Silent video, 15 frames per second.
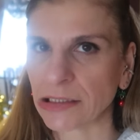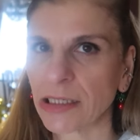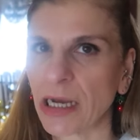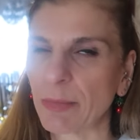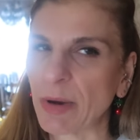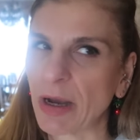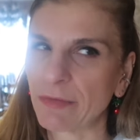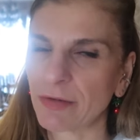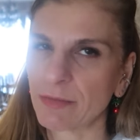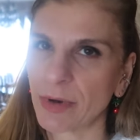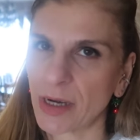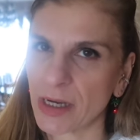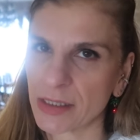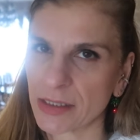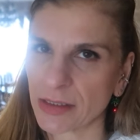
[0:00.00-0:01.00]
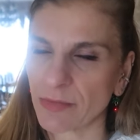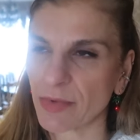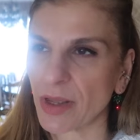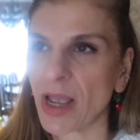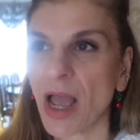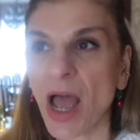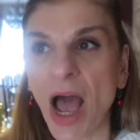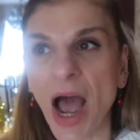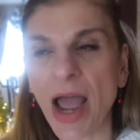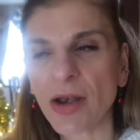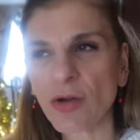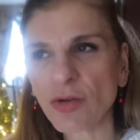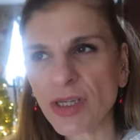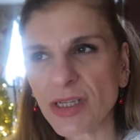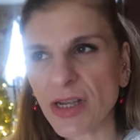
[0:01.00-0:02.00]
apart from buying something, I
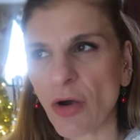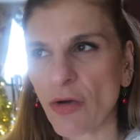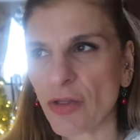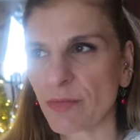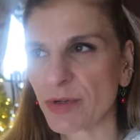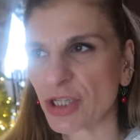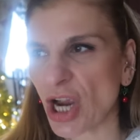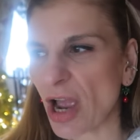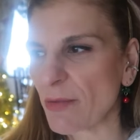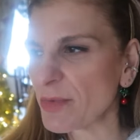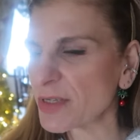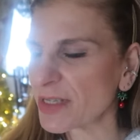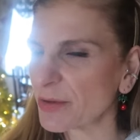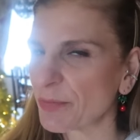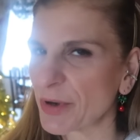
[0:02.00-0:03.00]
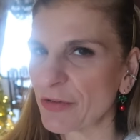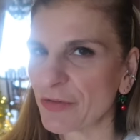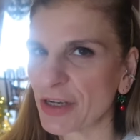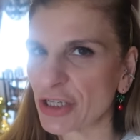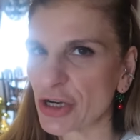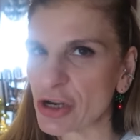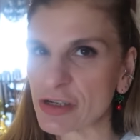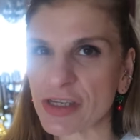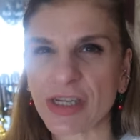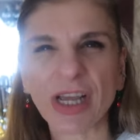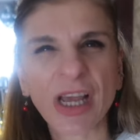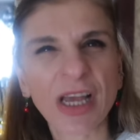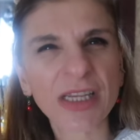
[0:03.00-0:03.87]
noticed that all the pyjamas had been reduced.